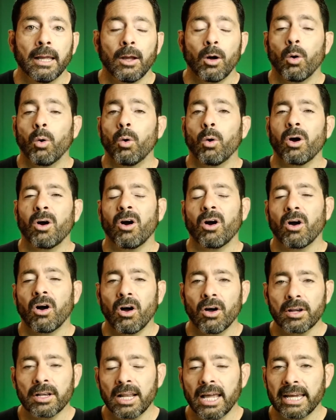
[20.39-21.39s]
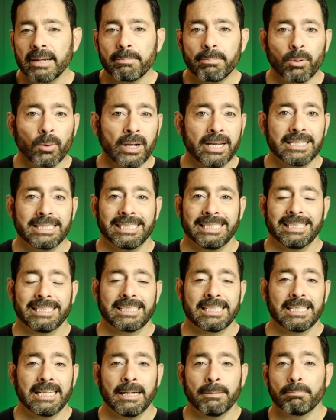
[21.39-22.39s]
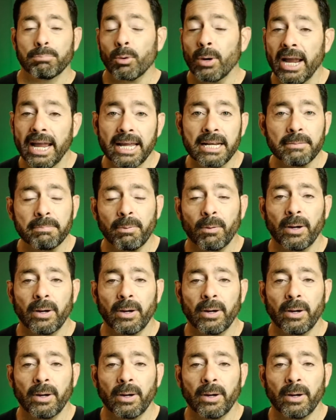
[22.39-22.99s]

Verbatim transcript: or our online presence, the brand